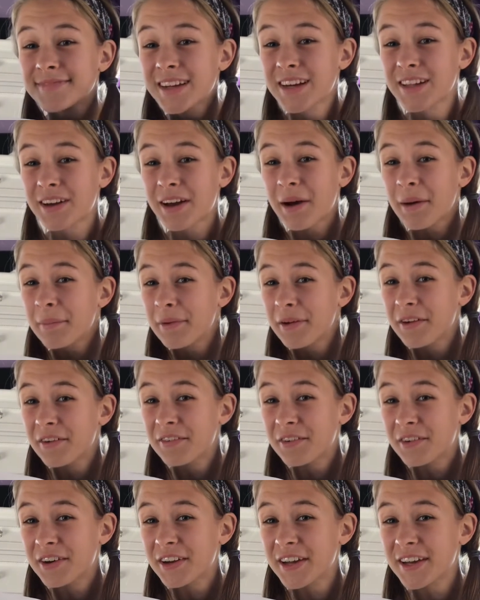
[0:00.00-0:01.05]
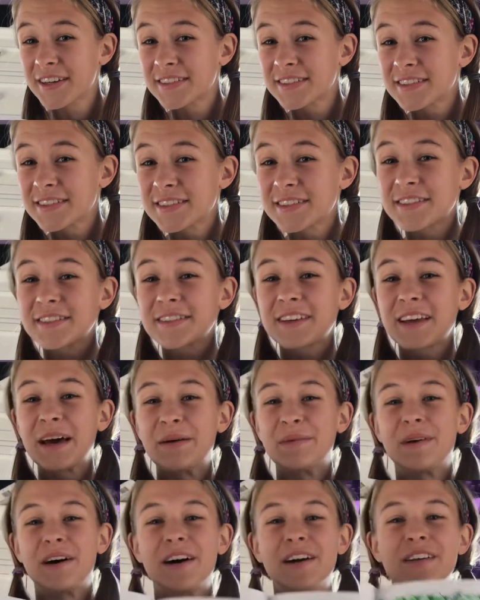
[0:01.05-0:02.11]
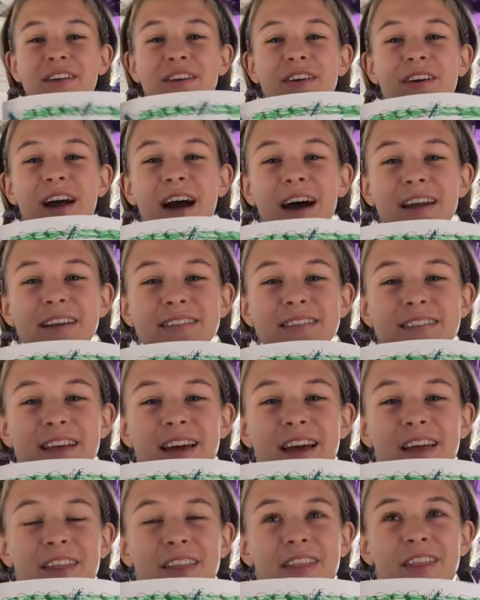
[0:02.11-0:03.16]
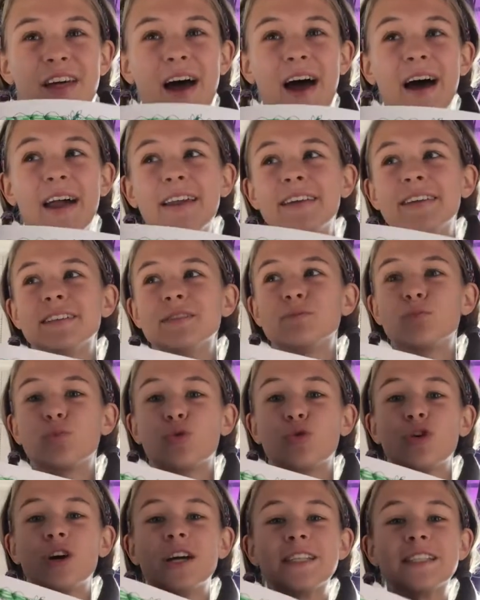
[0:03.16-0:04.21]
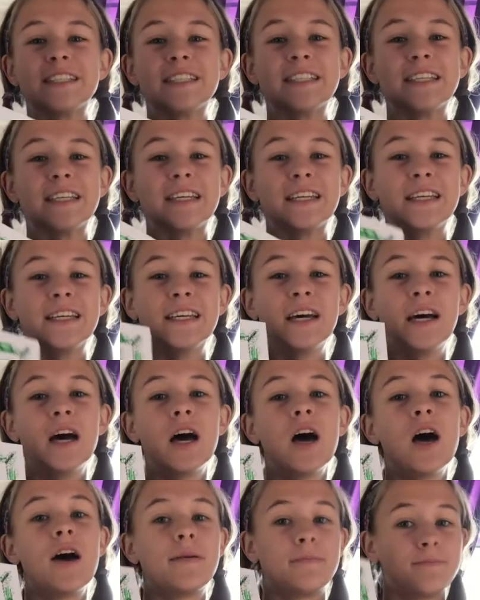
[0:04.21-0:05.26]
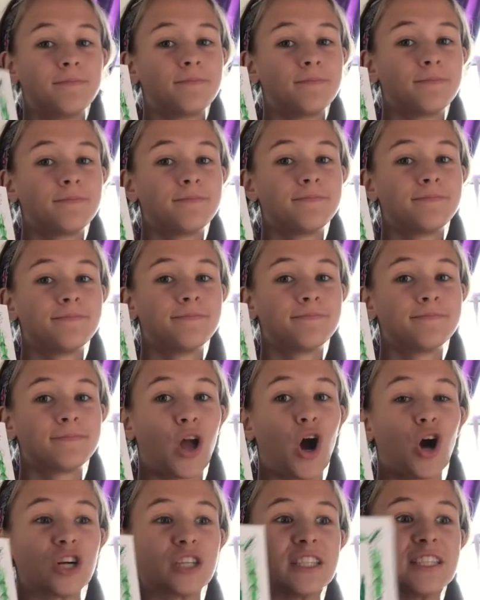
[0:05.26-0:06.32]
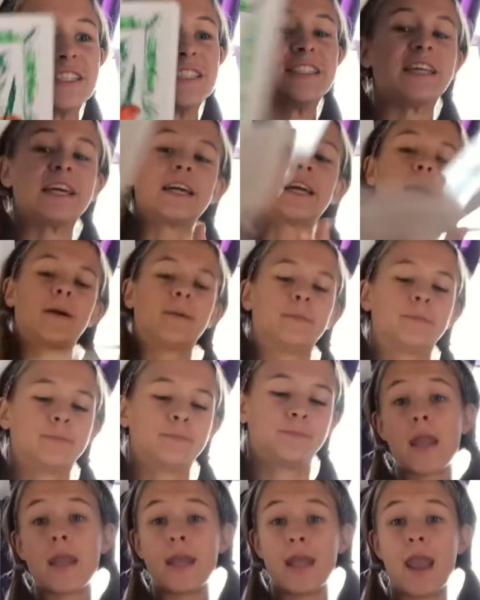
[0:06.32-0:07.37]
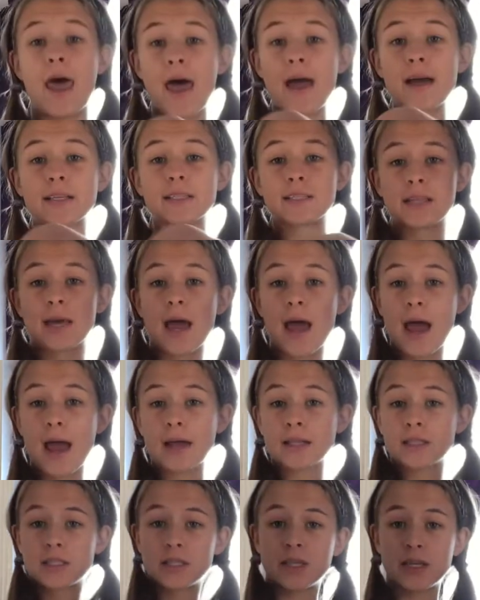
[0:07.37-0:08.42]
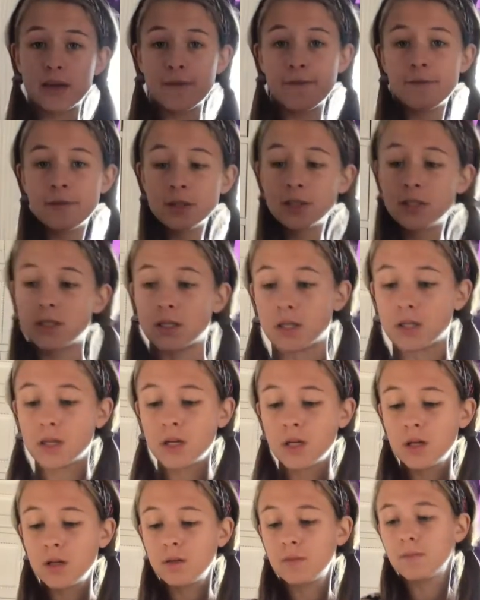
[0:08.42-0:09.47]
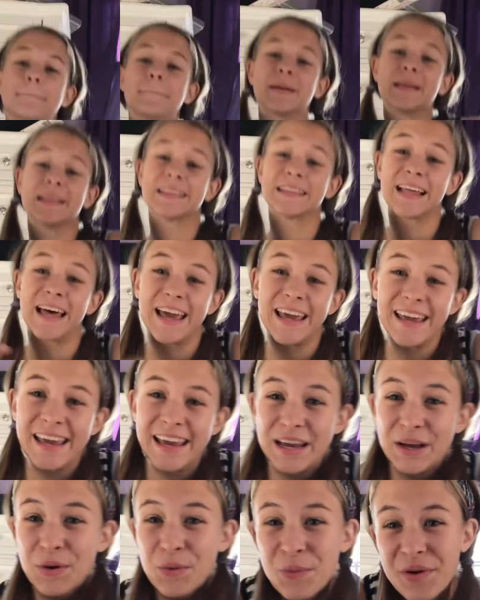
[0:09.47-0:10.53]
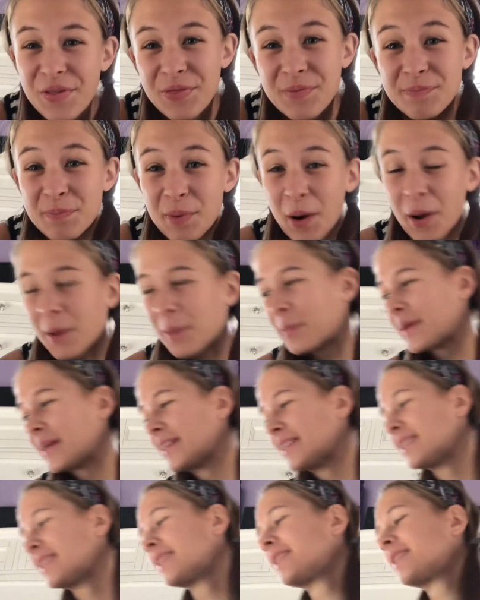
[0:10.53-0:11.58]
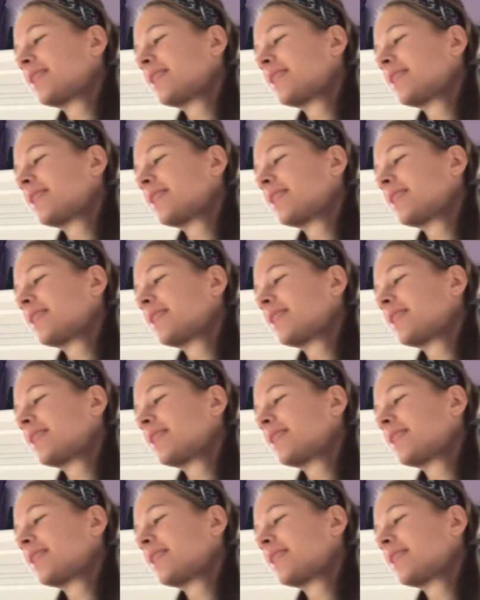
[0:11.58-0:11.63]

Look how beautiful it is. Come on, you gotta say, that is pretty artistic. Next activity, playing with Barbies.